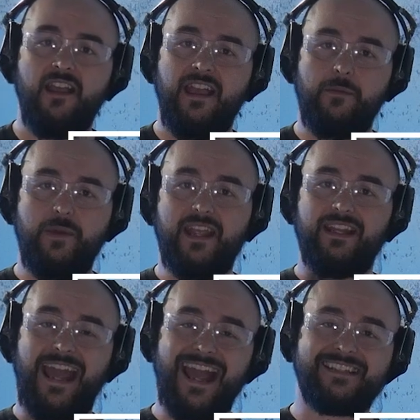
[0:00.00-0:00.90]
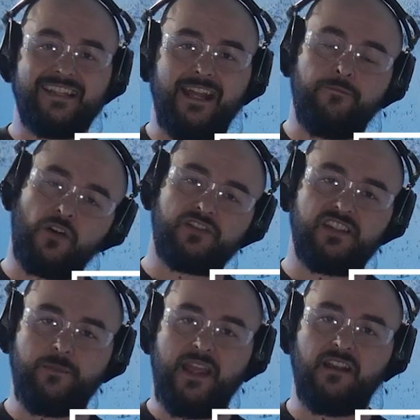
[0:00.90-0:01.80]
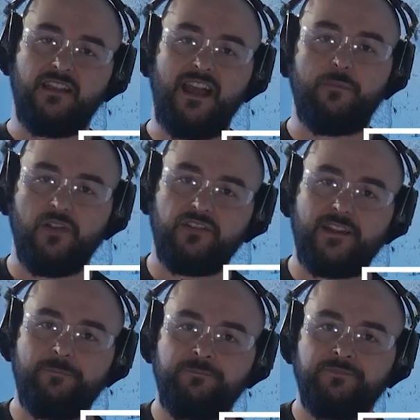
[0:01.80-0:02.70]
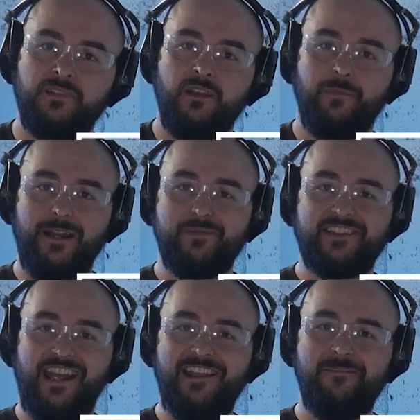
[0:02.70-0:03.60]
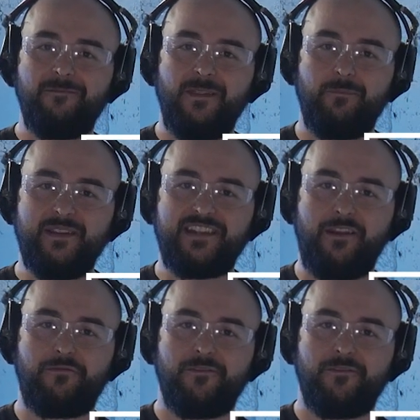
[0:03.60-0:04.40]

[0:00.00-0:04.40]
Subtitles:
and being an asset versus being a liability. My name is Getty. Be safe.